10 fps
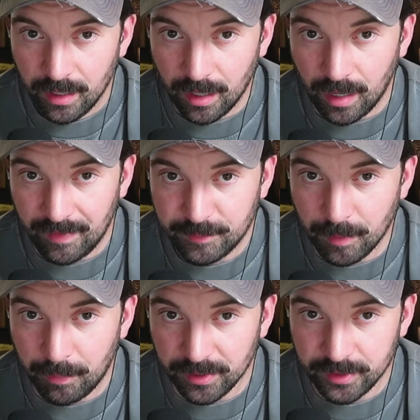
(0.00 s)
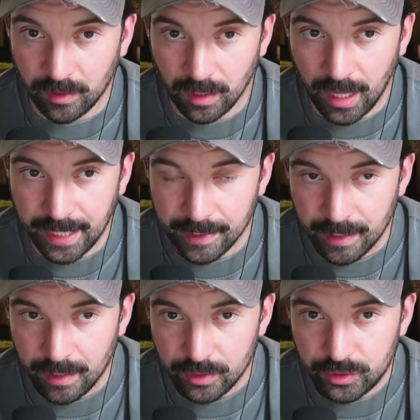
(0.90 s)
that's been buzzing online.
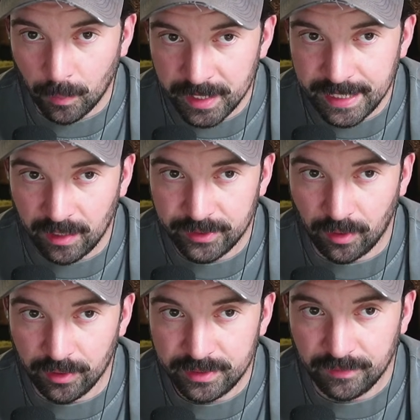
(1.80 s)
So many talented artists have